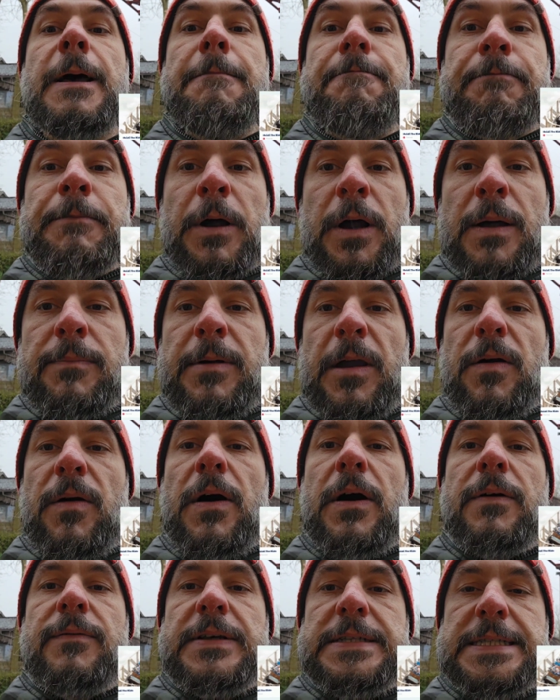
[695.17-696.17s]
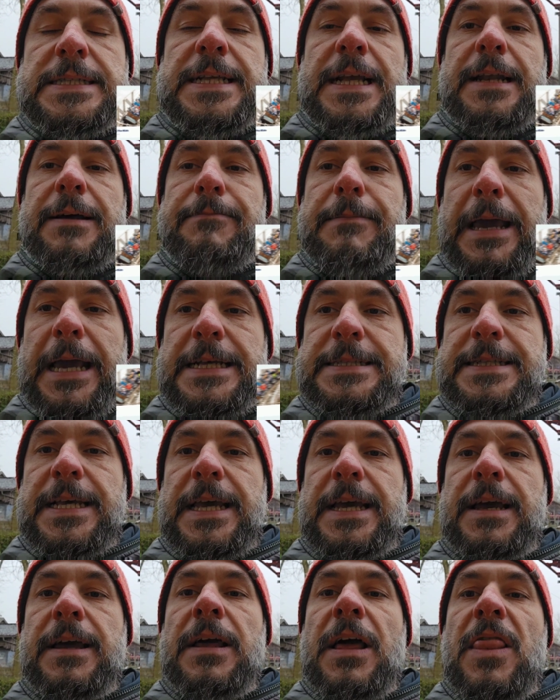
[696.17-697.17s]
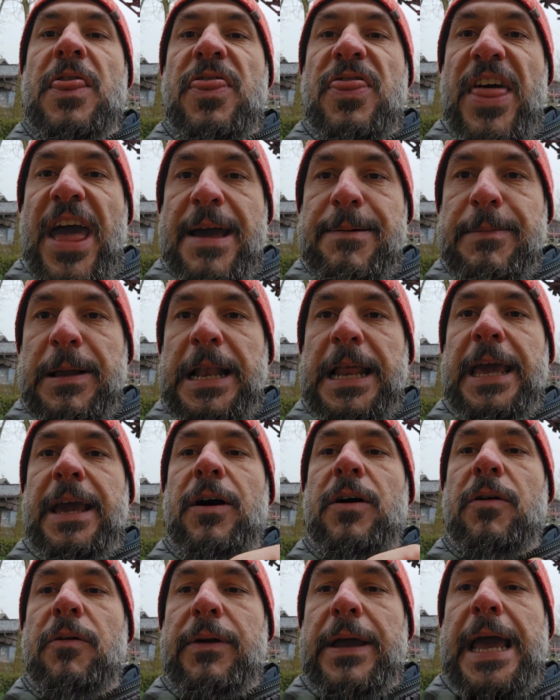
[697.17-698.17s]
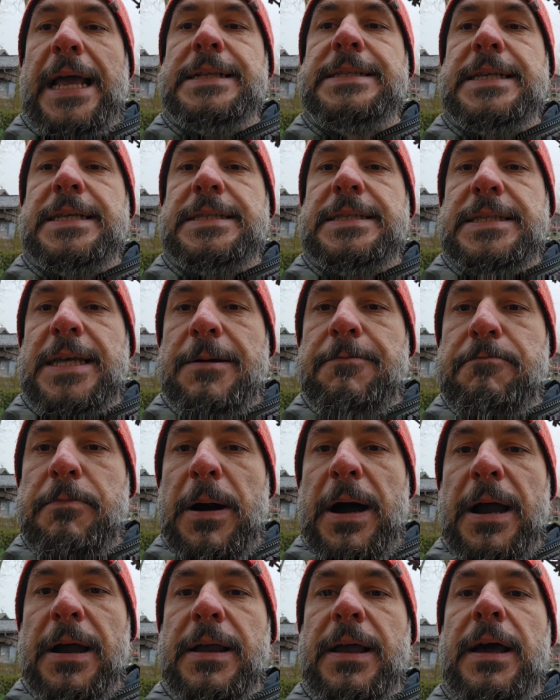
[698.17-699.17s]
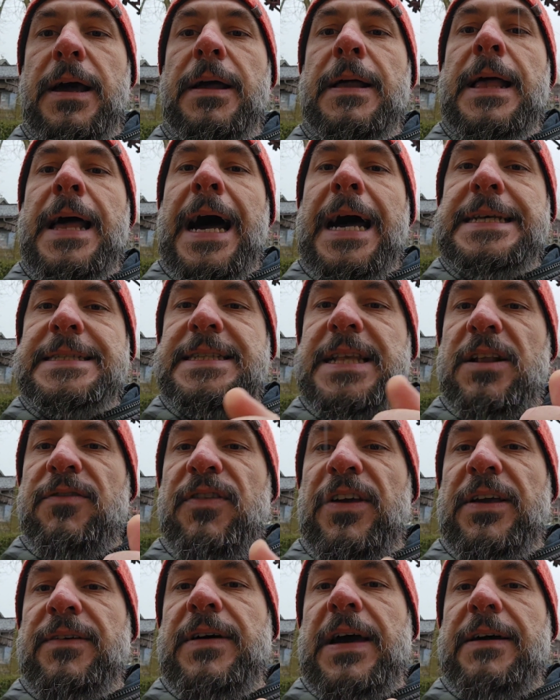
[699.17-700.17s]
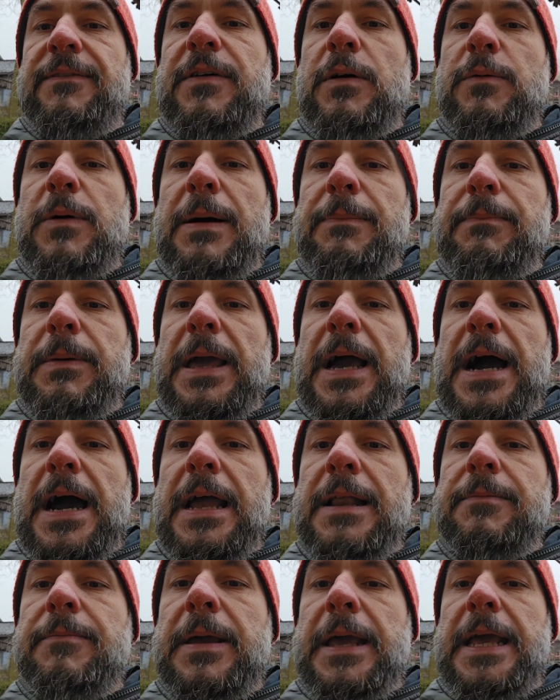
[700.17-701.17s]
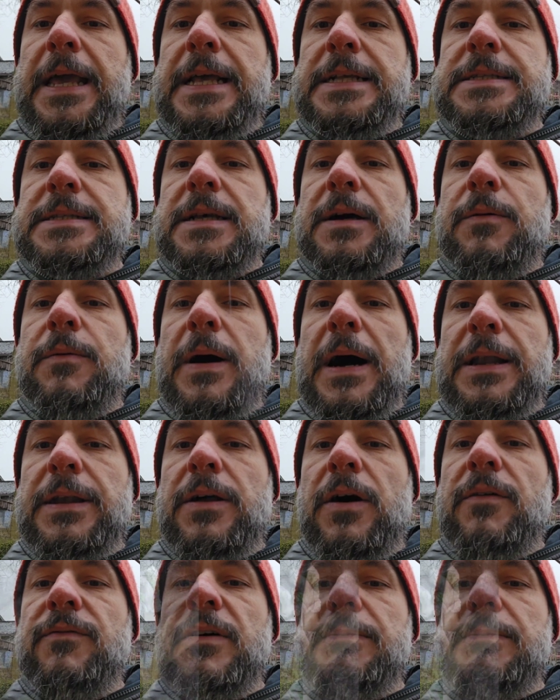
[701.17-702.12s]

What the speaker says: Don't get me wrong, this is an amazing family-oriented theme park. I still think that the one behind me is one of the